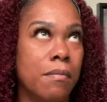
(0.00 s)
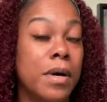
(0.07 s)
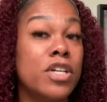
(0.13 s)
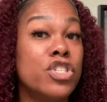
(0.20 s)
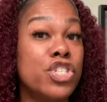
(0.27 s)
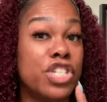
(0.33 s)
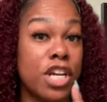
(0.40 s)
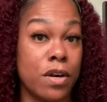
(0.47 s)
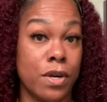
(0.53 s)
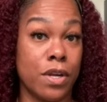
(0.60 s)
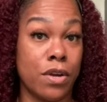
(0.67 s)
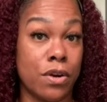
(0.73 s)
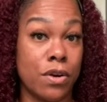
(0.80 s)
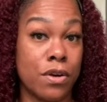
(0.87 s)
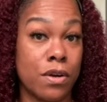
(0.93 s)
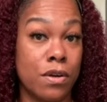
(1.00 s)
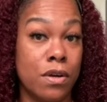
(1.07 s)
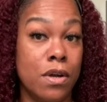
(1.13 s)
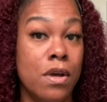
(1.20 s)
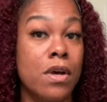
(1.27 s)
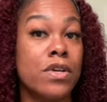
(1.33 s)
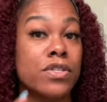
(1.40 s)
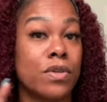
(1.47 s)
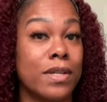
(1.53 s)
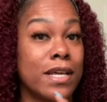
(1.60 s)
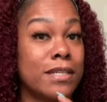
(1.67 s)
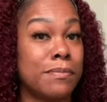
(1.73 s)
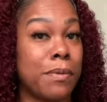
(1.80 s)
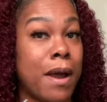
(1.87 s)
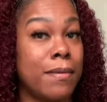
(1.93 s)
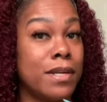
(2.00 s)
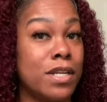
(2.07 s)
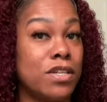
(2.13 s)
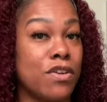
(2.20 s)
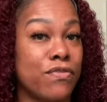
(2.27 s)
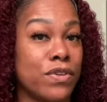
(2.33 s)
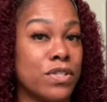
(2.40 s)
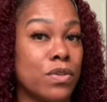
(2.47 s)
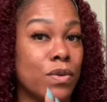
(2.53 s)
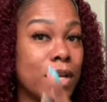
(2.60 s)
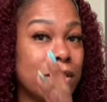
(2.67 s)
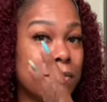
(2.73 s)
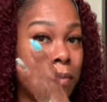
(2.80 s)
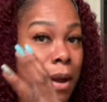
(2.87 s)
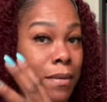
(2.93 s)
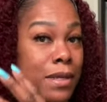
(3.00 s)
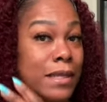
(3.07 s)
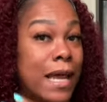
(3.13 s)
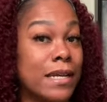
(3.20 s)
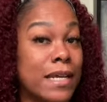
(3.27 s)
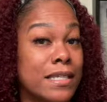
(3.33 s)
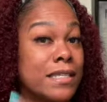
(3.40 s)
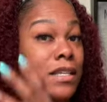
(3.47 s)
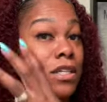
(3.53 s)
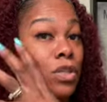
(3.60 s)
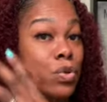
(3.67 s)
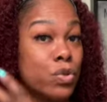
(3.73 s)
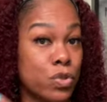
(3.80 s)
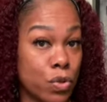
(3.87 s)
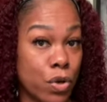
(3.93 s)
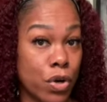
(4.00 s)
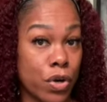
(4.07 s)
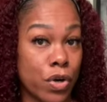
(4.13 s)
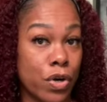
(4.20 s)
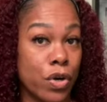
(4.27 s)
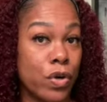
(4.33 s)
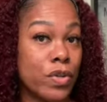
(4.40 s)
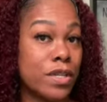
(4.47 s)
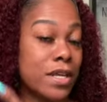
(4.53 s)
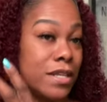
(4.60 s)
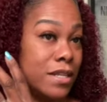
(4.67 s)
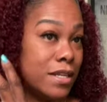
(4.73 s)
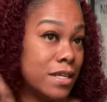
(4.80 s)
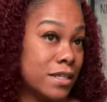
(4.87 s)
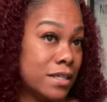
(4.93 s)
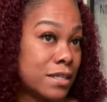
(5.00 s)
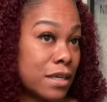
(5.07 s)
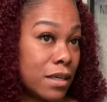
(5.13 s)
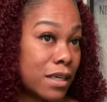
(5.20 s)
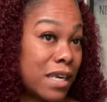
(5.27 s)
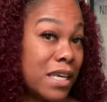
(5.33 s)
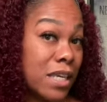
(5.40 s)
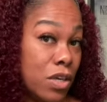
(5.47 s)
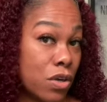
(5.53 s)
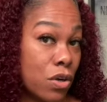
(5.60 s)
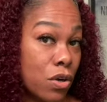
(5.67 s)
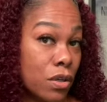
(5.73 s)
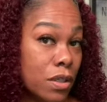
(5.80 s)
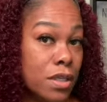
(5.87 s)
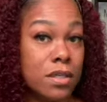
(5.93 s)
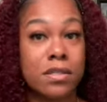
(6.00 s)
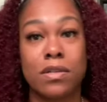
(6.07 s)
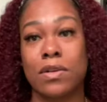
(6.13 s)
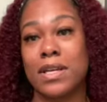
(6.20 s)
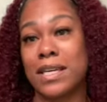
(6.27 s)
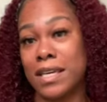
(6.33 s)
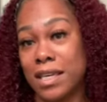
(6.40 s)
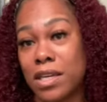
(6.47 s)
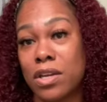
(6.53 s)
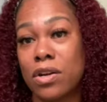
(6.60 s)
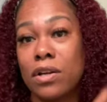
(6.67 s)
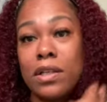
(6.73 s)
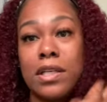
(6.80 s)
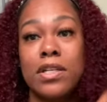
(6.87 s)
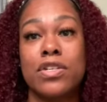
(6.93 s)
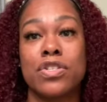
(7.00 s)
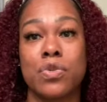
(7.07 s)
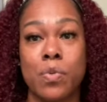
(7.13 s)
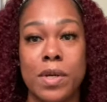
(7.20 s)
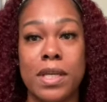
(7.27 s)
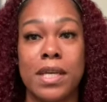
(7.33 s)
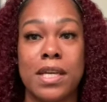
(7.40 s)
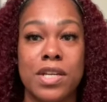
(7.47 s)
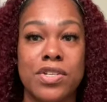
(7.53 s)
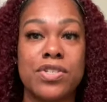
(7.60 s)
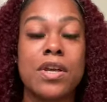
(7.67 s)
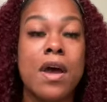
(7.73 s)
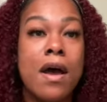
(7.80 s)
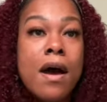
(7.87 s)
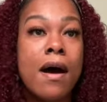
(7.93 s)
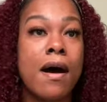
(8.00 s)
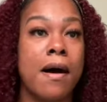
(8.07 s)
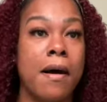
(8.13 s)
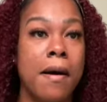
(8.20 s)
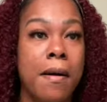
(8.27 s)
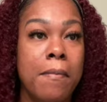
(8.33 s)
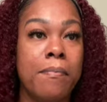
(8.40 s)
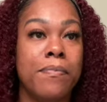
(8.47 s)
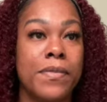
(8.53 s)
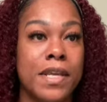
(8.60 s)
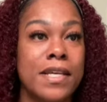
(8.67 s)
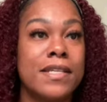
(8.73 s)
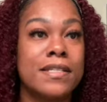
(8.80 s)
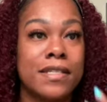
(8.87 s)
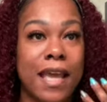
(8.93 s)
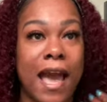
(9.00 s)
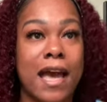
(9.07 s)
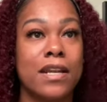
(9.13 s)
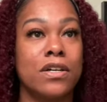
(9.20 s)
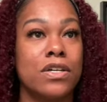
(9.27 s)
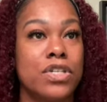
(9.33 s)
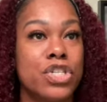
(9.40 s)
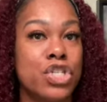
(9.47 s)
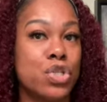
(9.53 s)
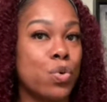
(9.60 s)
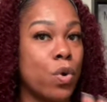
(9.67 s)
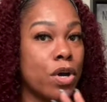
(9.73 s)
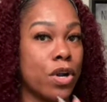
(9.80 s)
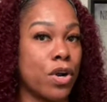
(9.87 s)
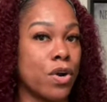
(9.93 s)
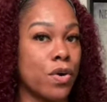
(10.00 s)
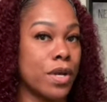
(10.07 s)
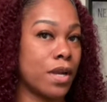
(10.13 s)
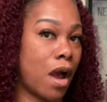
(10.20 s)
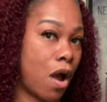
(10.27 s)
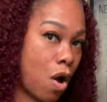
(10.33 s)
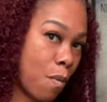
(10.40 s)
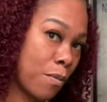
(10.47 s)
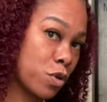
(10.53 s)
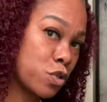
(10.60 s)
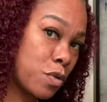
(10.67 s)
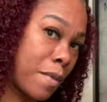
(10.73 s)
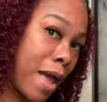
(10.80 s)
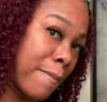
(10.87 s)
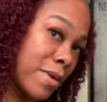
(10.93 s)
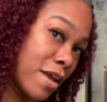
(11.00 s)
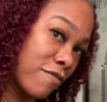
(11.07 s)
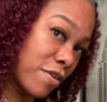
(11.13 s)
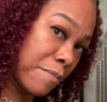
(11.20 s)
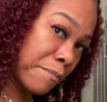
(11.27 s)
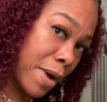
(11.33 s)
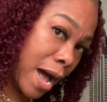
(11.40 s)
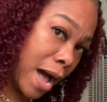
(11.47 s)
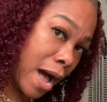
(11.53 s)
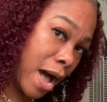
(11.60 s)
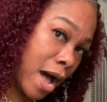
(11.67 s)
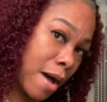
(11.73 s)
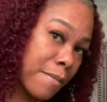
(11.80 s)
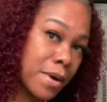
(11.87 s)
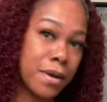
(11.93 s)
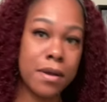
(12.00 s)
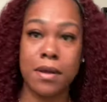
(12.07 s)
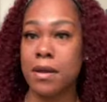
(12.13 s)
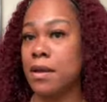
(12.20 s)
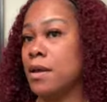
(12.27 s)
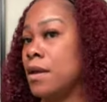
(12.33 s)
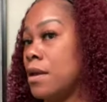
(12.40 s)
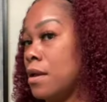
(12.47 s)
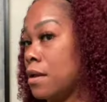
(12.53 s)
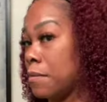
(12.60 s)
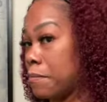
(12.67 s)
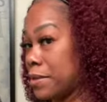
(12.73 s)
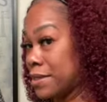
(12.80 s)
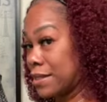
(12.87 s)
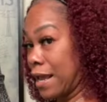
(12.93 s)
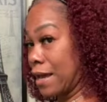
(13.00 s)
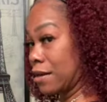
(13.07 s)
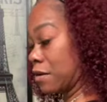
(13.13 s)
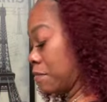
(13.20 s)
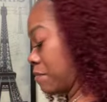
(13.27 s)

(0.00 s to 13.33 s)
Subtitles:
Jerry curl. So that's probably the difference. So that's probably that's a looser curl than this Kinky Curly. So the Kinky Curly in a 20-inch is kind of shorter. It almost reminds me of a bob, but it's kind of